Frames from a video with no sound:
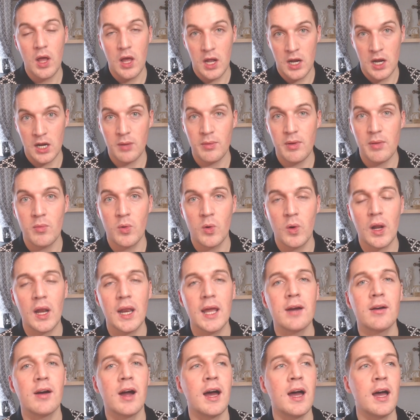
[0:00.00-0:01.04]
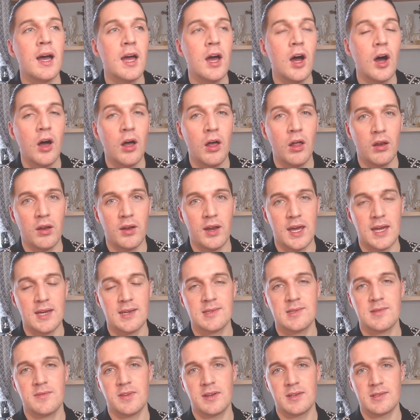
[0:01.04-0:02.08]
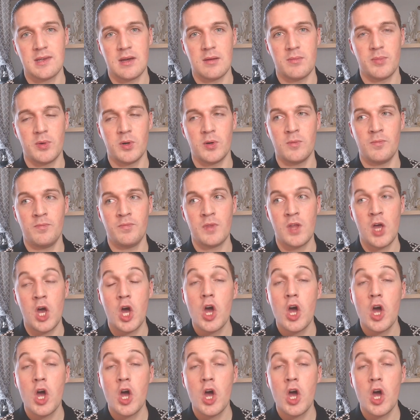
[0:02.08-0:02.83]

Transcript: a little bit more clearer, holidays, for example